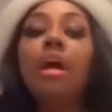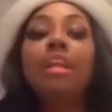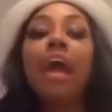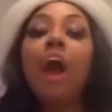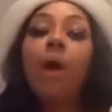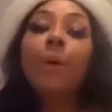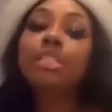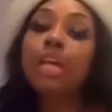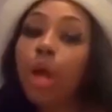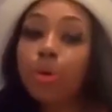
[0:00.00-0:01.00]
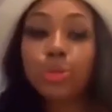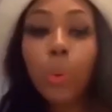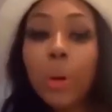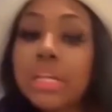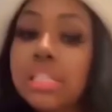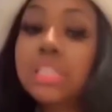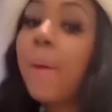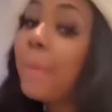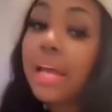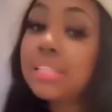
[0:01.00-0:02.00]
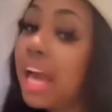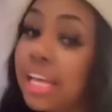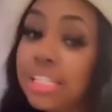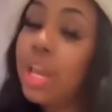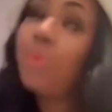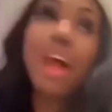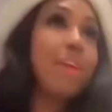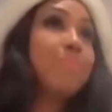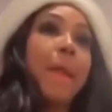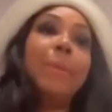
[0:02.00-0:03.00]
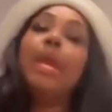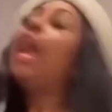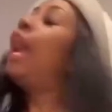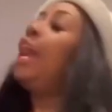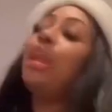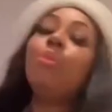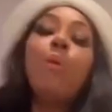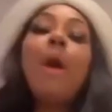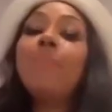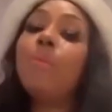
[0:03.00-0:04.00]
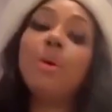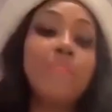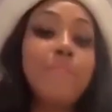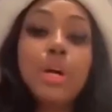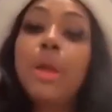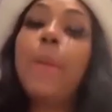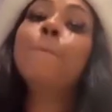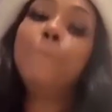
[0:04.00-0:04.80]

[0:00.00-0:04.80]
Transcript: They always say your 20s is the best days of your life, baby. And I'm going to have a motherfucking